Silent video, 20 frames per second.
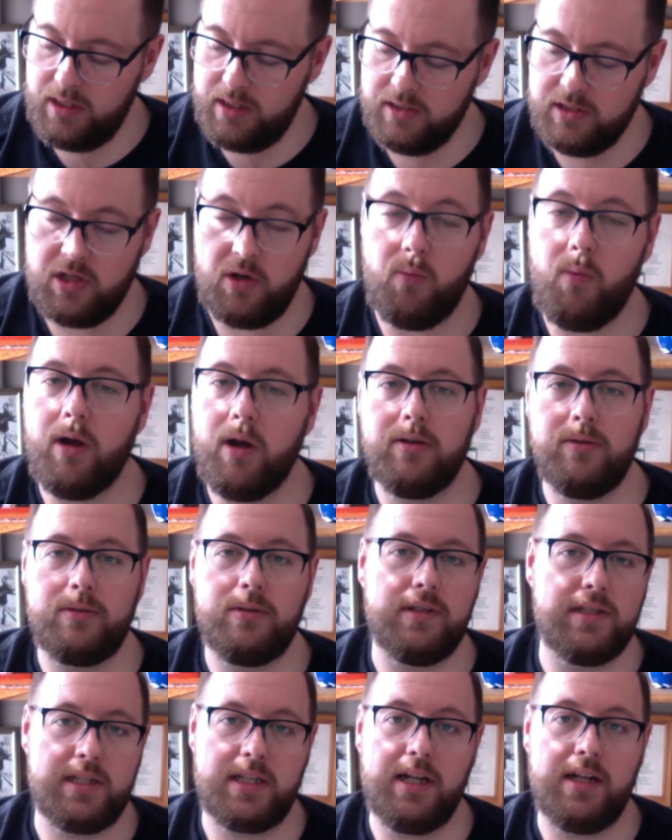So what
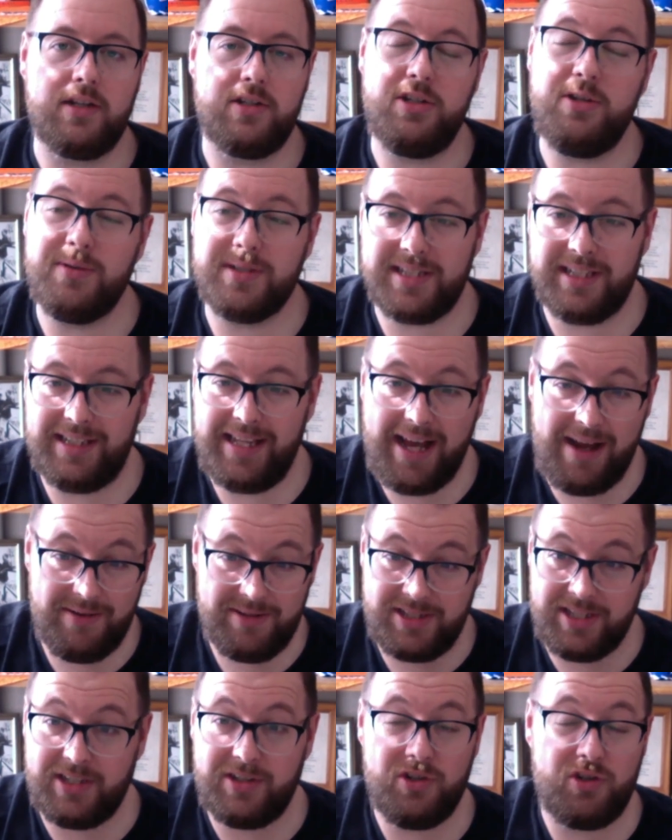Google is going to do is
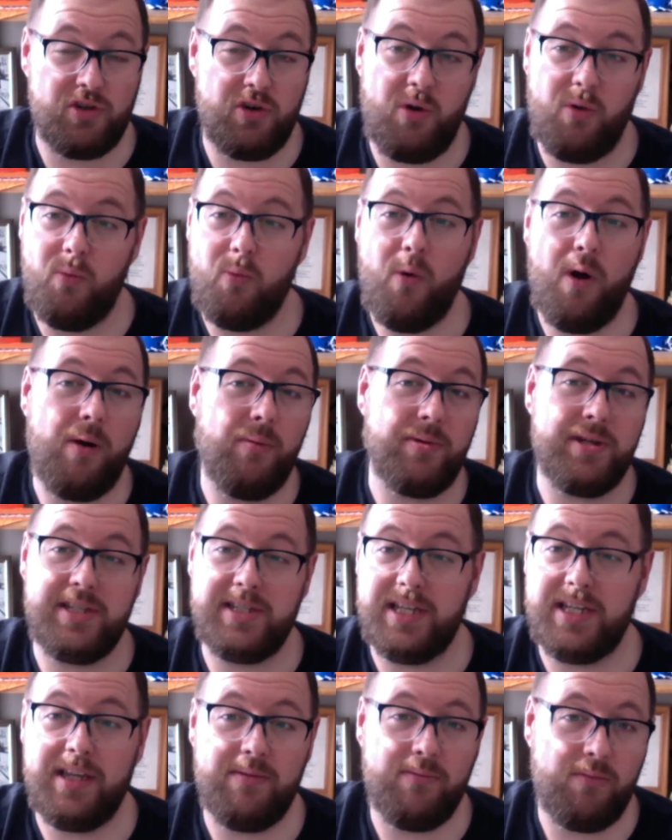allow us to control what we
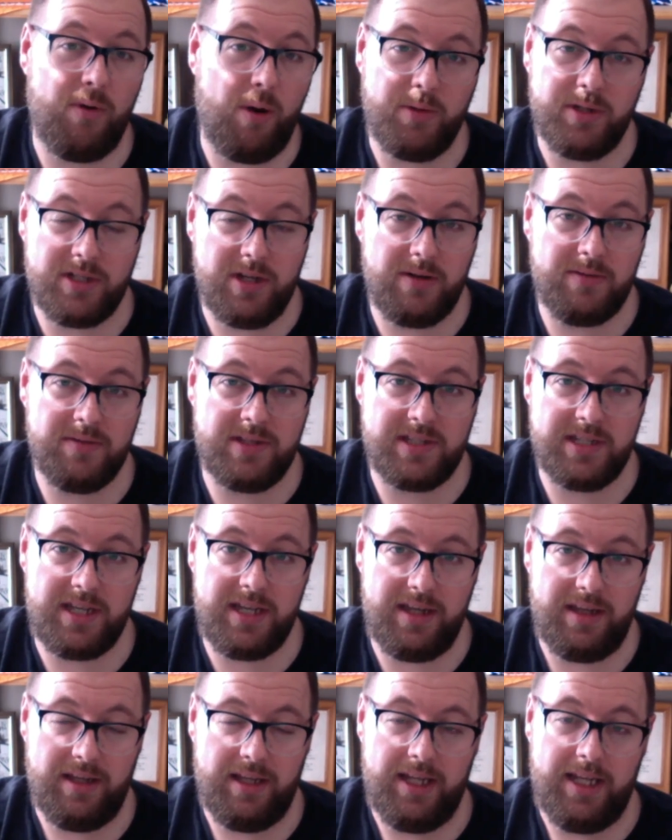see and what we don't
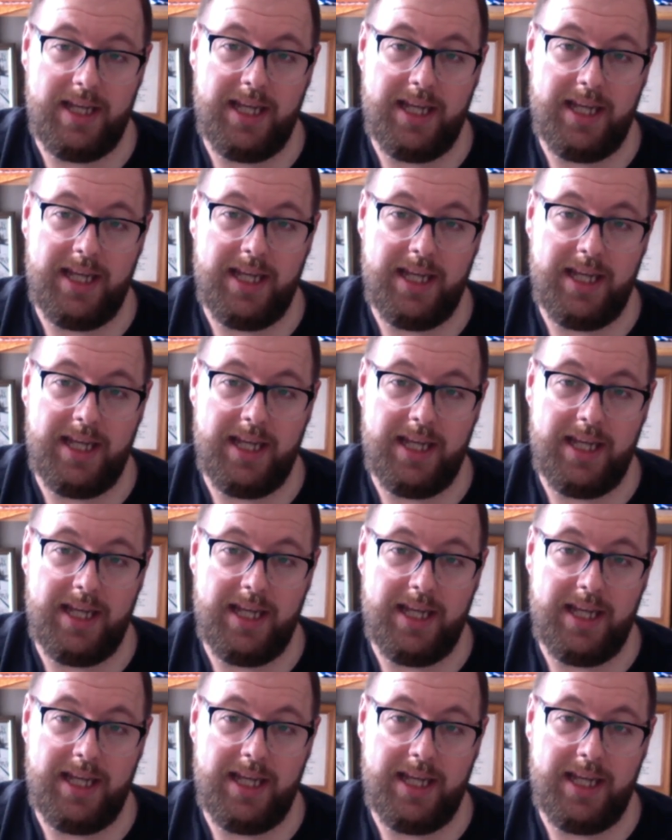see.